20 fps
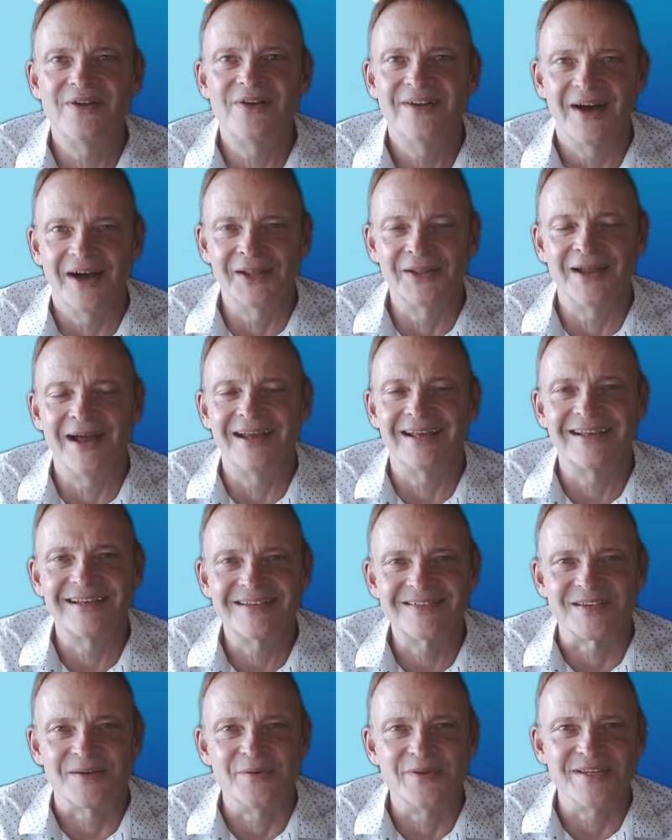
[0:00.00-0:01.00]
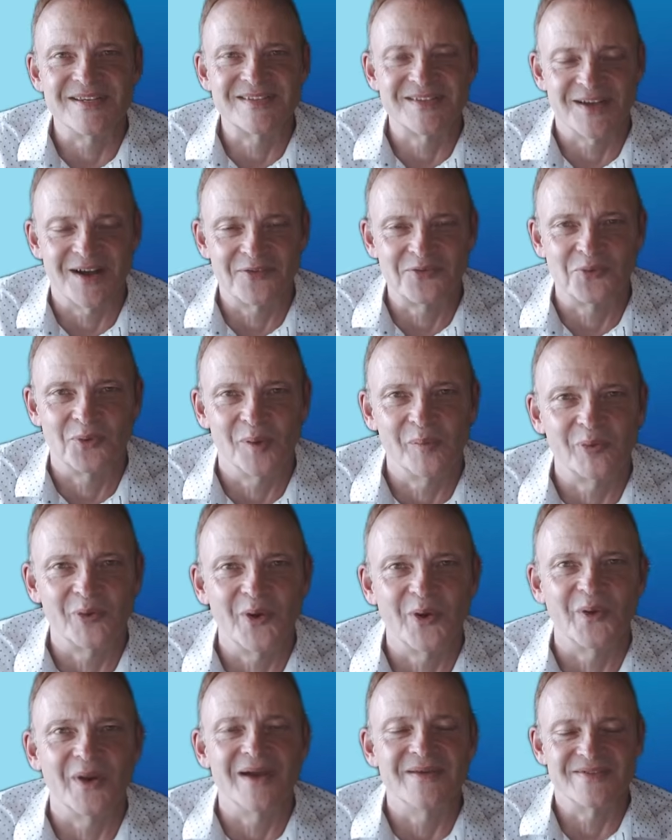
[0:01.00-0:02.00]
unlike some of these software
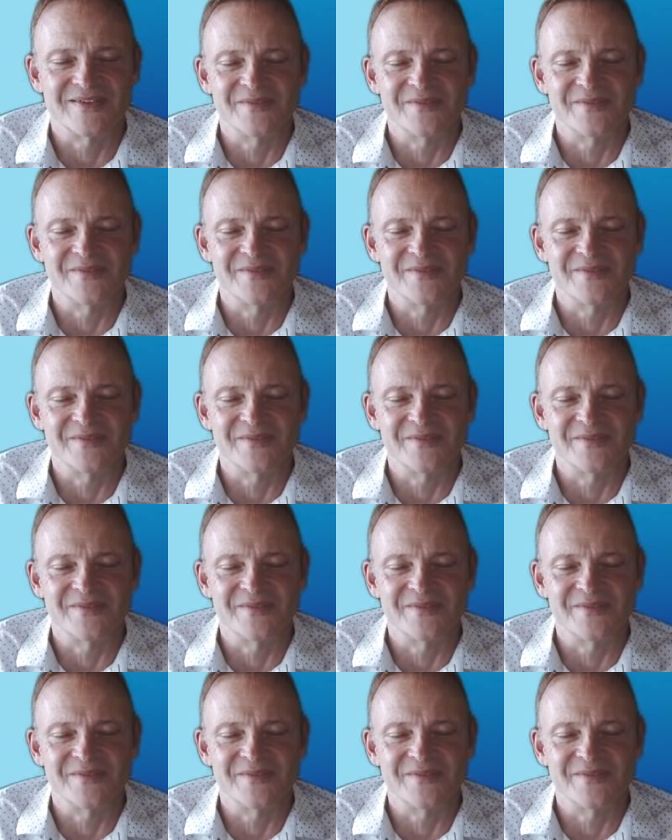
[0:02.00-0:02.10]
programs